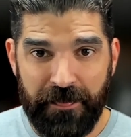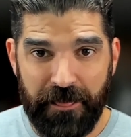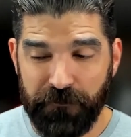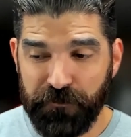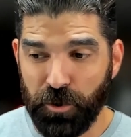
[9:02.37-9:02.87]

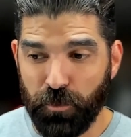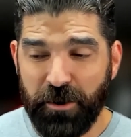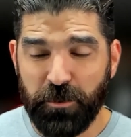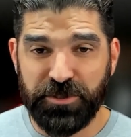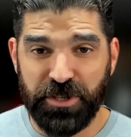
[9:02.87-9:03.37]
if your
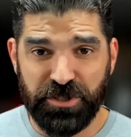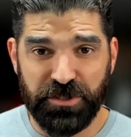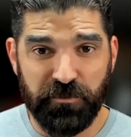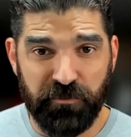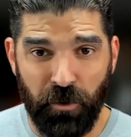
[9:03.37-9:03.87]

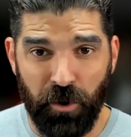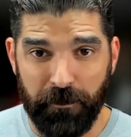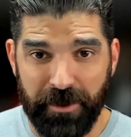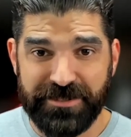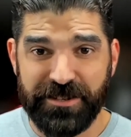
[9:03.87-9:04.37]
requisition
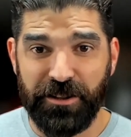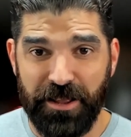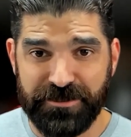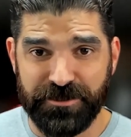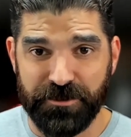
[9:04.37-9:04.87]
form is
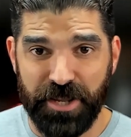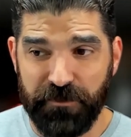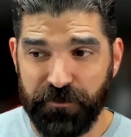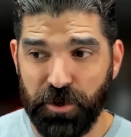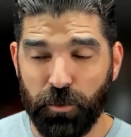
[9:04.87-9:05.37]
clustered,
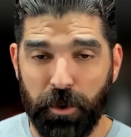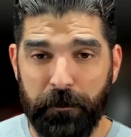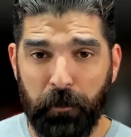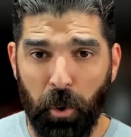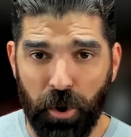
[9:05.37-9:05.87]
if your
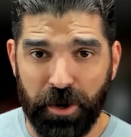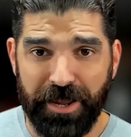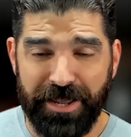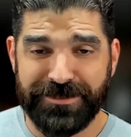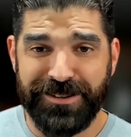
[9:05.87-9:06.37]
report
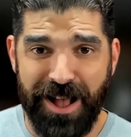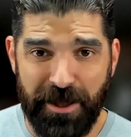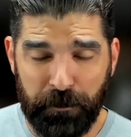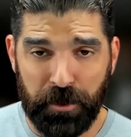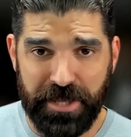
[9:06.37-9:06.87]
is
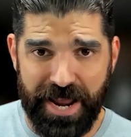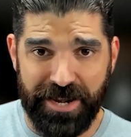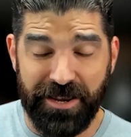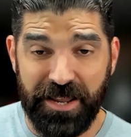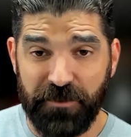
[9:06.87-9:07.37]

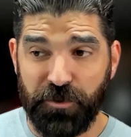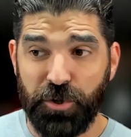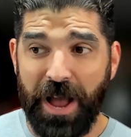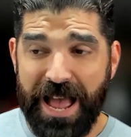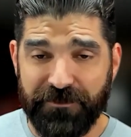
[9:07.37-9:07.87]
complicated, if
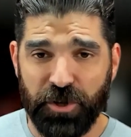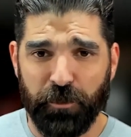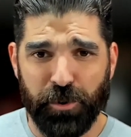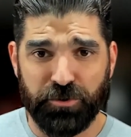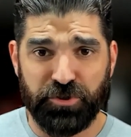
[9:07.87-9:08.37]
you have no
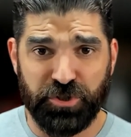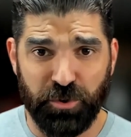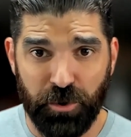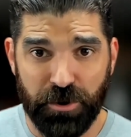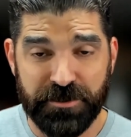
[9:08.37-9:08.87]

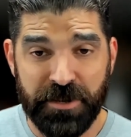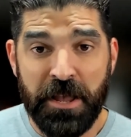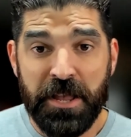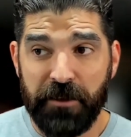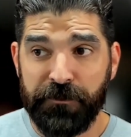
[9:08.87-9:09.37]
brochures,
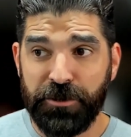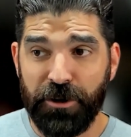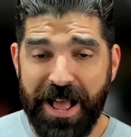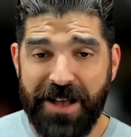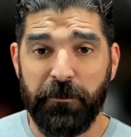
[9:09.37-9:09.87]
if you
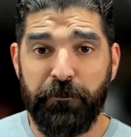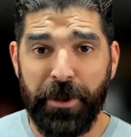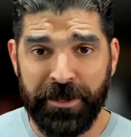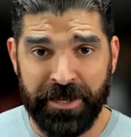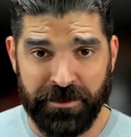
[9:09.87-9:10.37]
don't have a
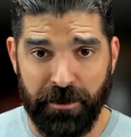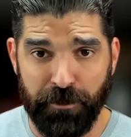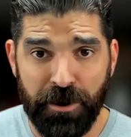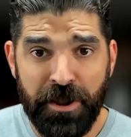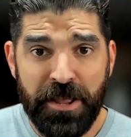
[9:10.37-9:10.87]
billing
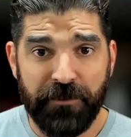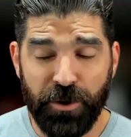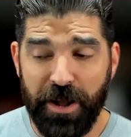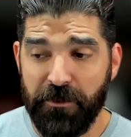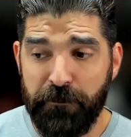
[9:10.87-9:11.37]
number, if you
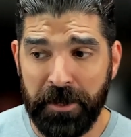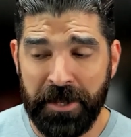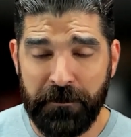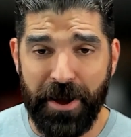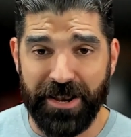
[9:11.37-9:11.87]
don't have a
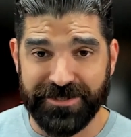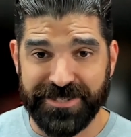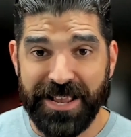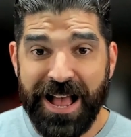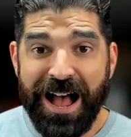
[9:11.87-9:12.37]
billing
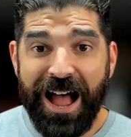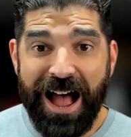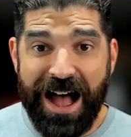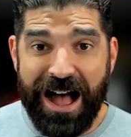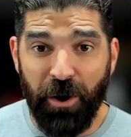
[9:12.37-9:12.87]
policy,
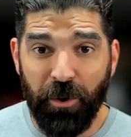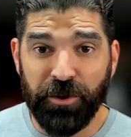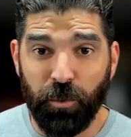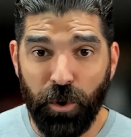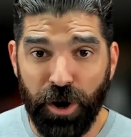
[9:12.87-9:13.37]
how in
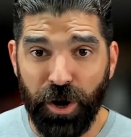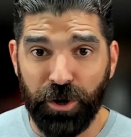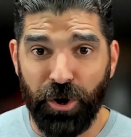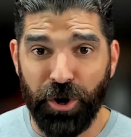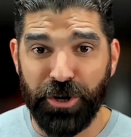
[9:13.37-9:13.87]
the
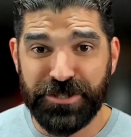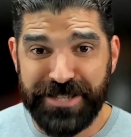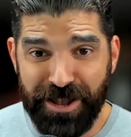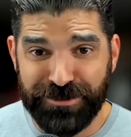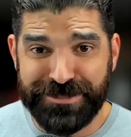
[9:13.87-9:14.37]
world are your
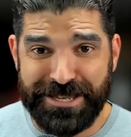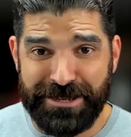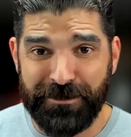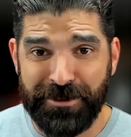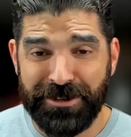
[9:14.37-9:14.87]
sales
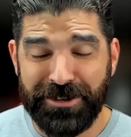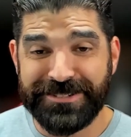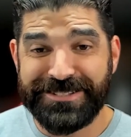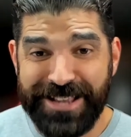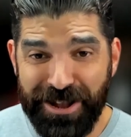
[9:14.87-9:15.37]
team
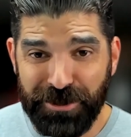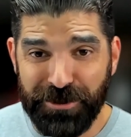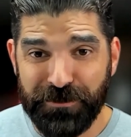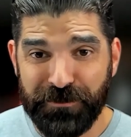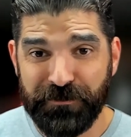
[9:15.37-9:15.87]
going to sell you?